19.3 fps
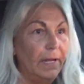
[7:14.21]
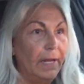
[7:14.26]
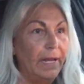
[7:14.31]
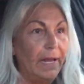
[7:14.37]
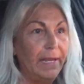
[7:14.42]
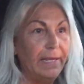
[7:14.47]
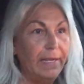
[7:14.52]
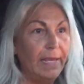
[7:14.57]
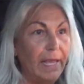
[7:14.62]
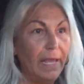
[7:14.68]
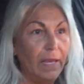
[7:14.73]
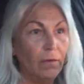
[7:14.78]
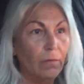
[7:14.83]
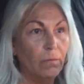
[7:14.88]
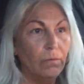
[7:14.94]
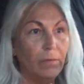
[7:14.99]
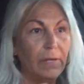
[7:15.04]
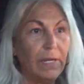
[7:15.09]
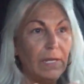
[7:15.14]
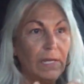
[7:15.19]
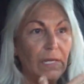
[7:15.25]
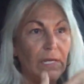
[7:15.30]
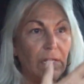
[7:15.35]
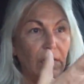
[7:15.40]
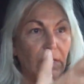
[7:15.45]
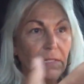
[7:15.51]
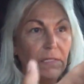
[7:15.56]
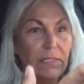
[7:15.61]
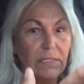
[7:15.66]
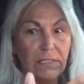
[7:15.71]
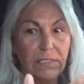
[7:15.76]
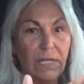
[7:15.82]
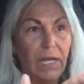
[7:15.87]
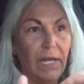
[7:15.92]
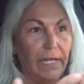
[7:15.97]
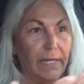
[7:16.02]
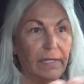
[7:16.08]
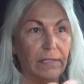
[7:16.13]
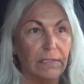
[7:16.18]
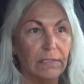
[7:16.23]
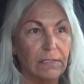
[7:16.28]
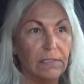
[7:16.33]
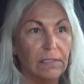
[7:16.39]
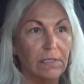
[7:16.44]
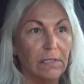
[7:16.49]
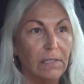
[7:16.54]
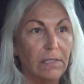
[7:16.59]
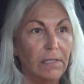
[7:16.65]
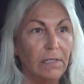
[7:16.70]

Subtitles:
I can't read the signs.